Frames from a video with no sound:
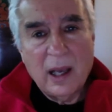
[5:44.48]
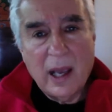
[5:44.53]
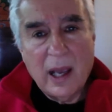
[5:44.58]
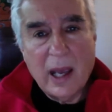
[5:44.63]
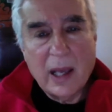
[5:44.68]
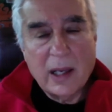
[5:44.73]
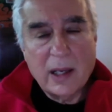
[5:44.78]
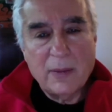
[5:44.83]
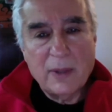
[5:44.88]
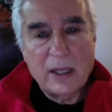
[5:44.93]

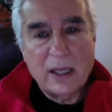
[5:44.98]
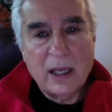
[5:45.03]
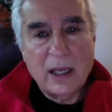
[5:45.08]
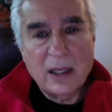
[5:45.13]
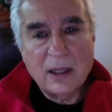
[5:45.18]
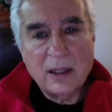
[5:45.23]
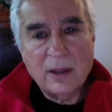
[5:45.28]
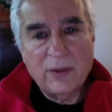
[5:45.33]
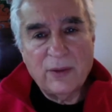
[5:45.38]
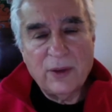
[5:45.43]
And I began
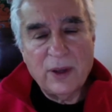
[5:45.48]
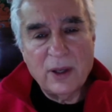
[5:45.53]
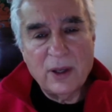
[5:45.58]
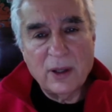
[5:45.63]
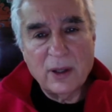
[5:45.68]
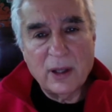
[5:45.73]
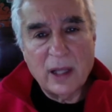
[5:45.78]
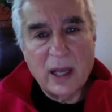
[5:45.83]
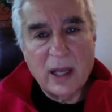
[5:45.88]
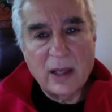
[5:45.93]
to feel
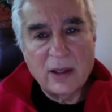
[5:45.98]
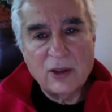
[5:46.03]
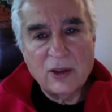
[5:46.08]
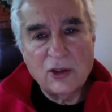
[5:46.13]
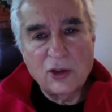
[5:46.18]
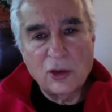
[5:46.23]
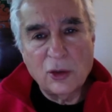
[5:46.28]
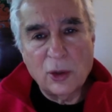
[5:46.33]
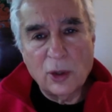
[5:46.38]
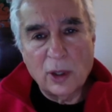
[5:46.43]
that
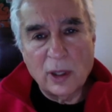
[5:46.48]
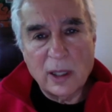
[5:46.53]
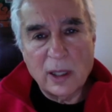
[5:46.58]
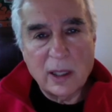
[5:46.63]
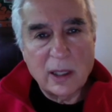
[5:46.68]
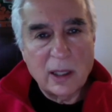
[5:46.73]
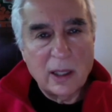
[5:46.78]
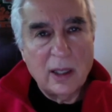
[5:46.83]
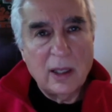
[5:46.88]
joy